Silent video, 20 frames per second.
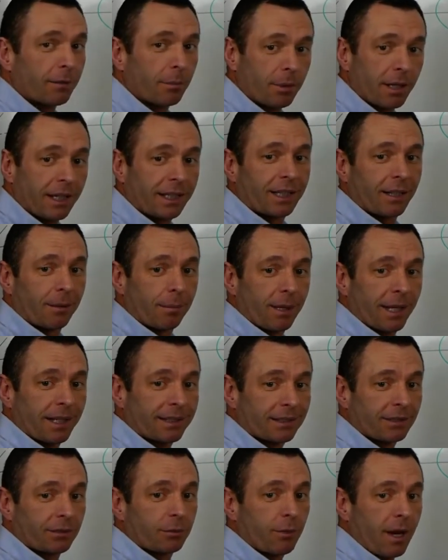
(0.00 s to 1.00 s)
brachial
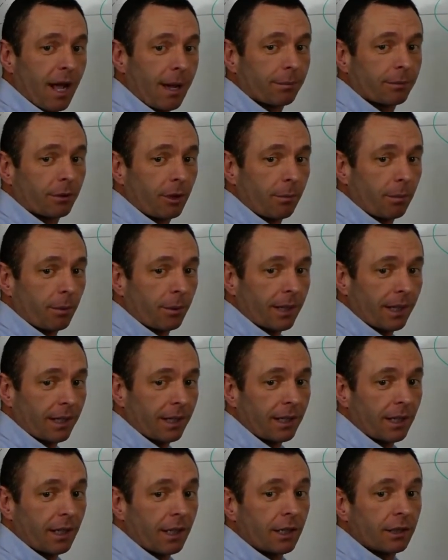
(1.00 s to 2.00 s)
plexus wrapped up.
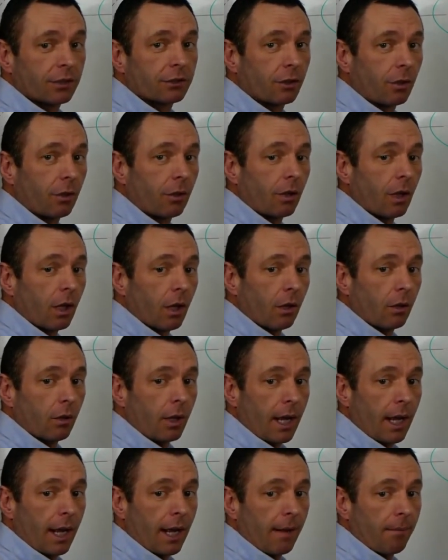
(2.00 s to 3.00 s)
Okay. So
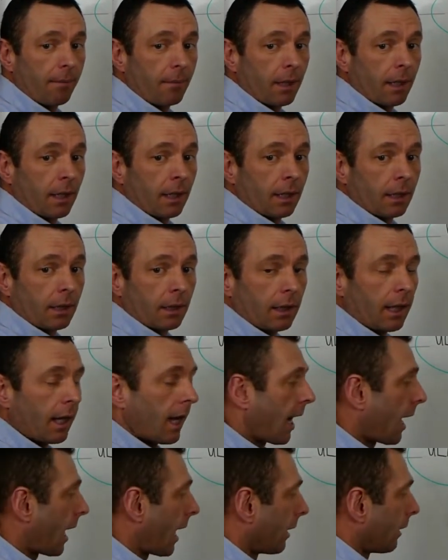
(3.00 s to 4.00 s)

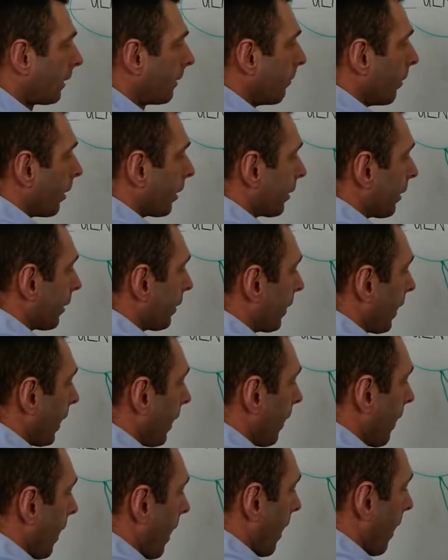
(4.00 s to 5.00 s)
the muscles
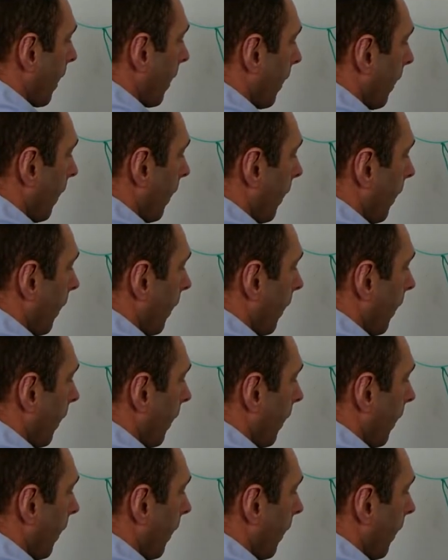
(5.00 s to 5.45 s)
here are